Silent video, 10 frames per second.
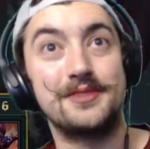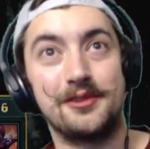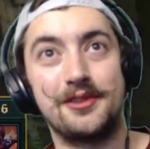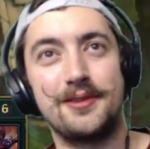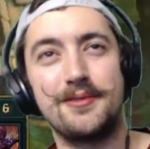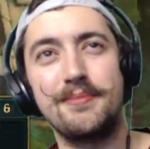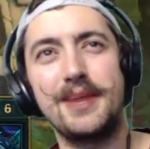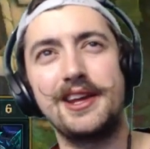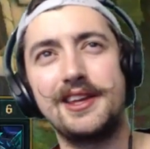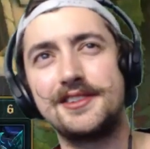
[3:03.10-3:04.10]
the
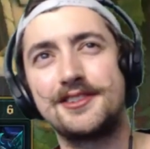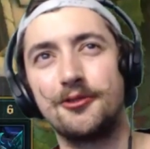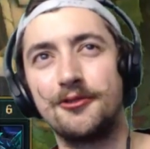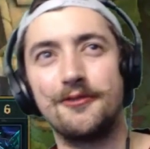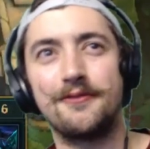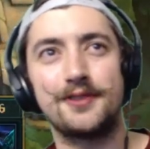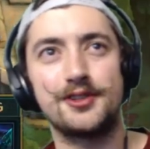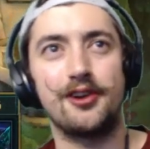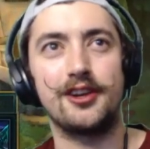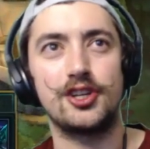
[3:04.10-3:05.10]
meta is sort of
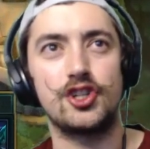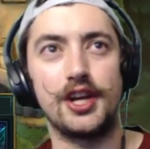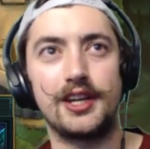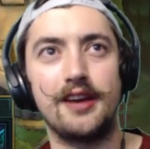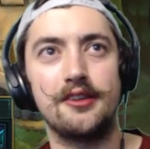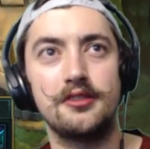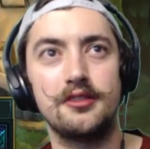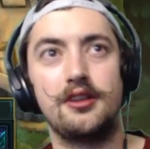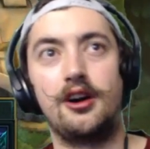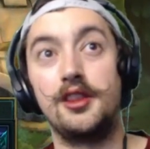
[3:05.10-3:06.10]
starting to shake out
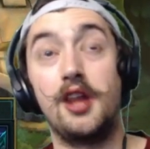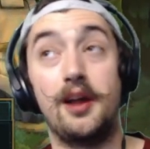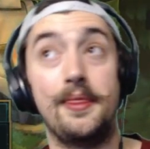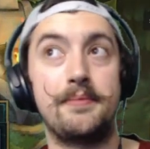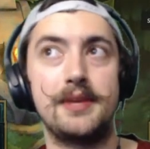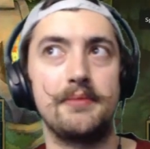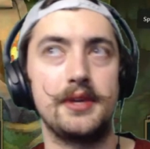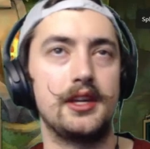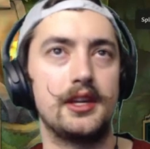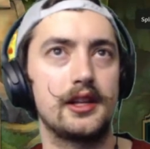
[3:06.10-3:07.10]
on the
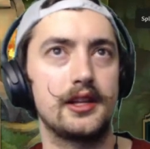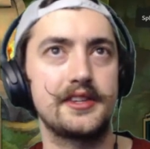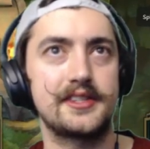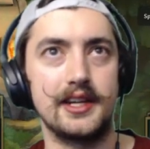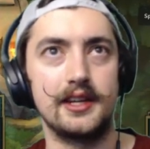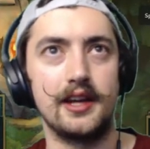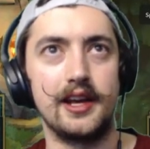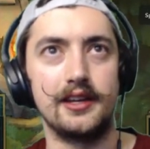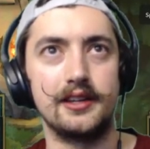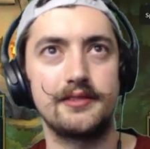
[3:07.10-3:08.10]
PBE at least,
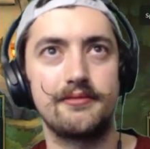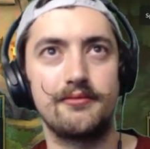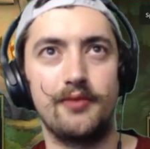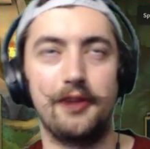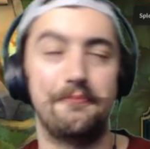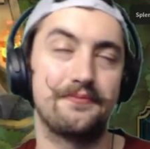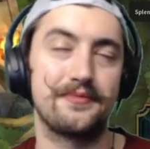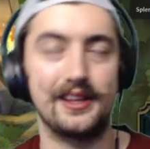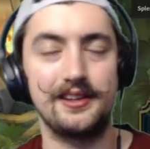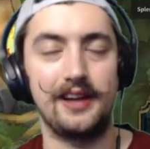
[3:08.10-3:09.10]
and well,
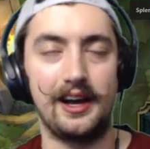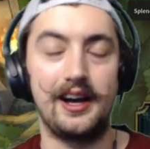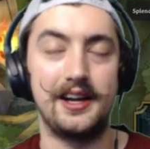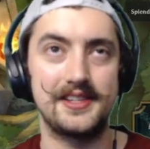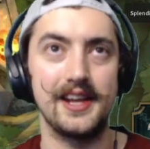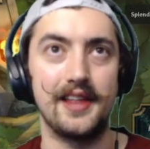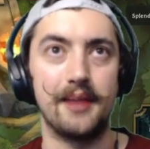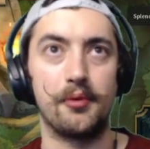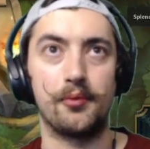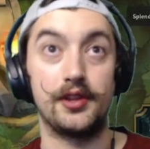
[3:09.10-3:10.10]
I say
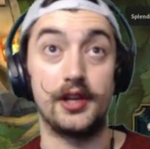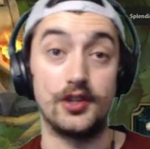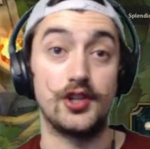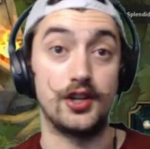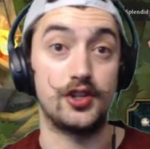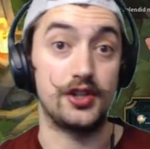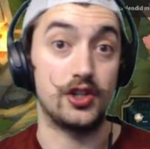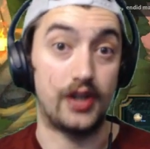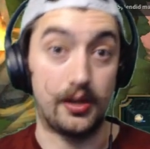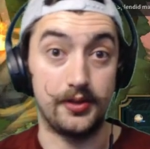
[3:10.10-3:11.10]
that, but really it changes
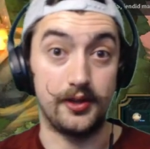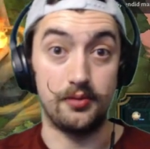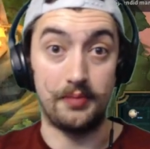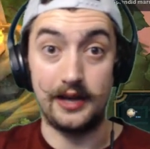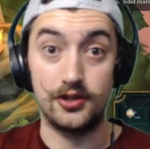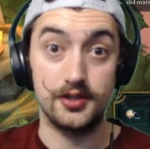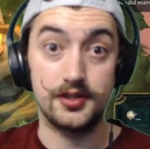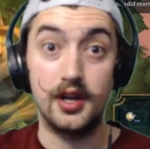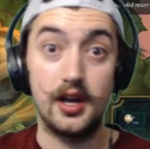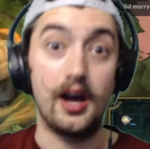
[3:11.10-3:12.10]
each day with the new
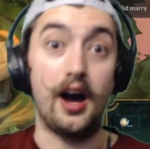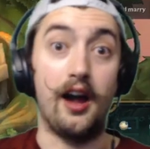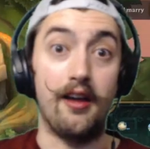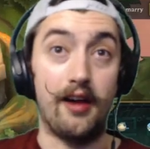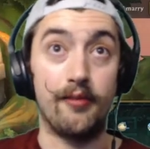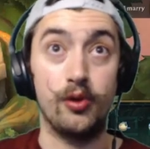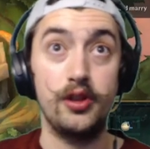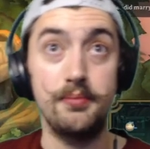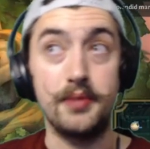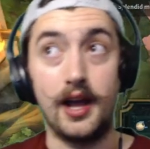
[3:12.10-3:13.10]
patches. I've
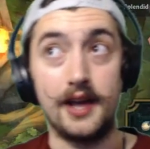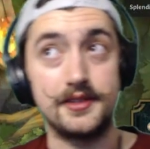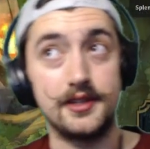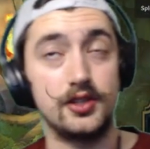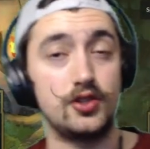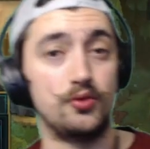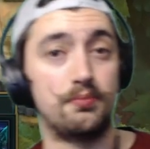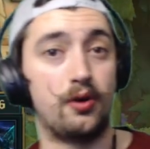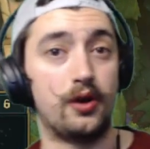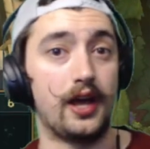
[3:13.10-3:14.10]
really been hesitant to
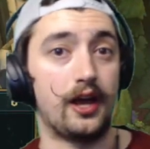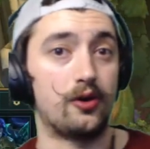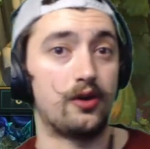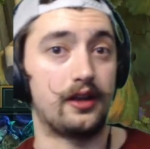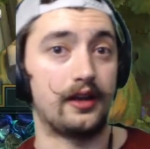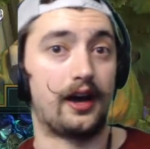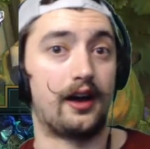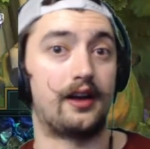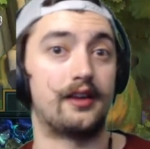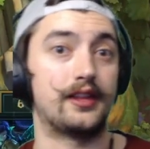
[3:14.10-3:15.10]
put out
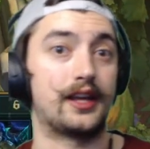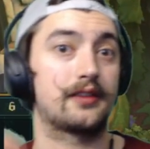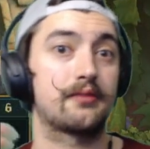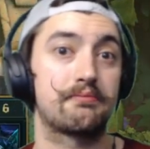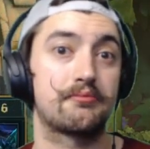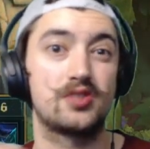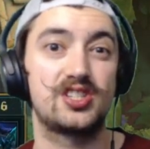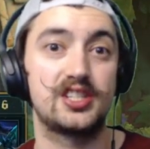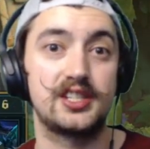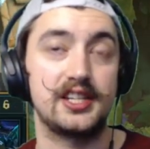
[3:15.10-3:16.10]
like
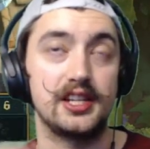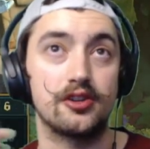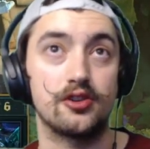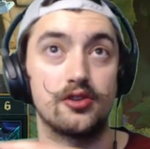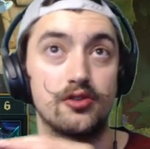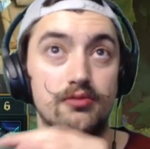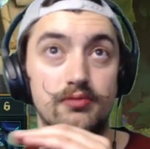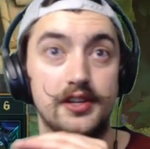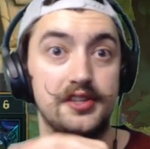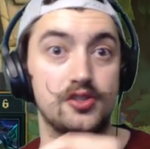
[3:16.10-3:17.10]
tier
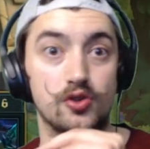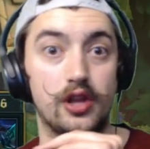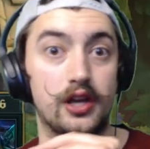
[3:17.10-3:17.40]
lists or like